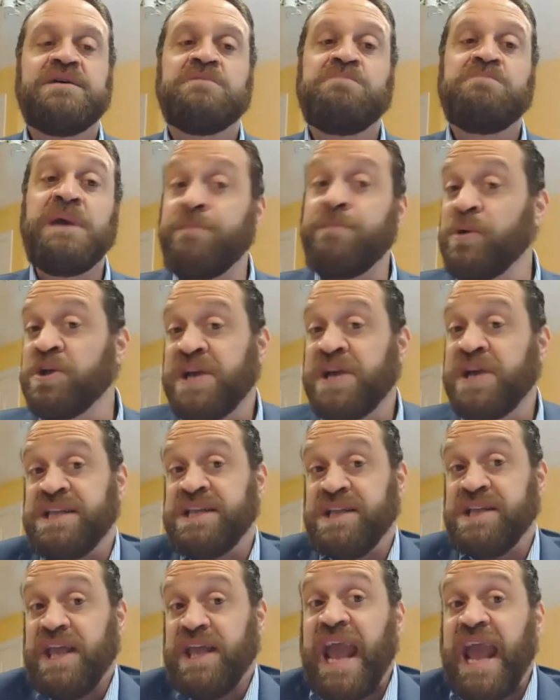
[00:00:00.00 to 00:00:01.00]
people can
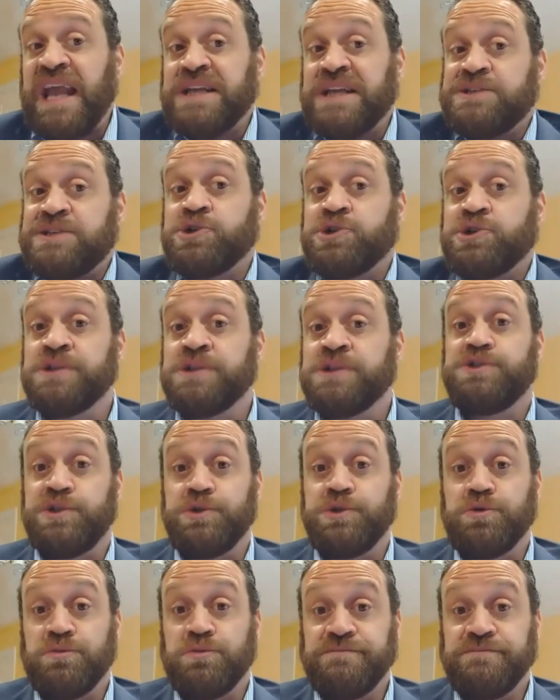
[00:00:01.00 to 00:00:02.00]
engage on
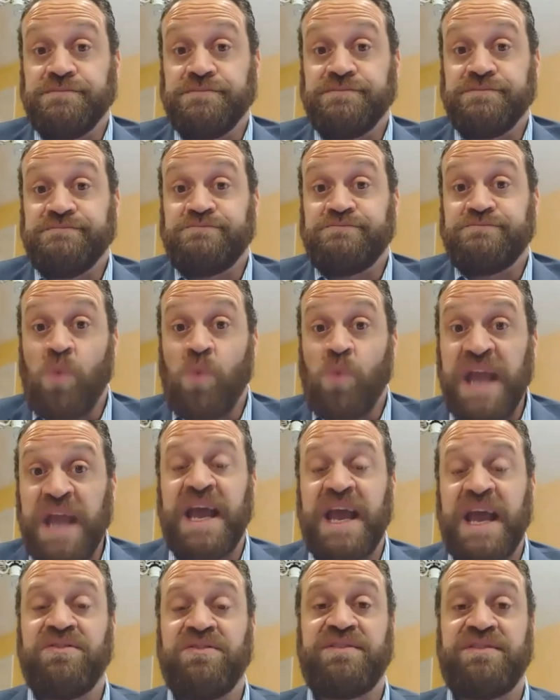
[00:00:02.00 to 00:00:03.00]
Zoom, right?
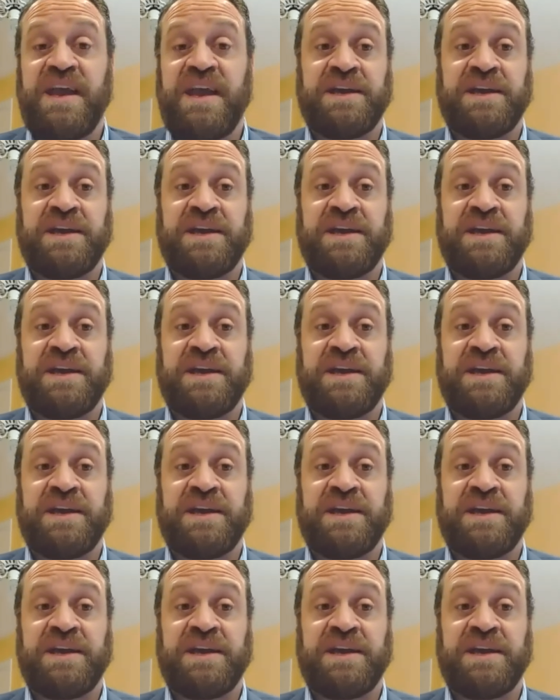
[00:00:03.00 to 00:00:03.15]
And they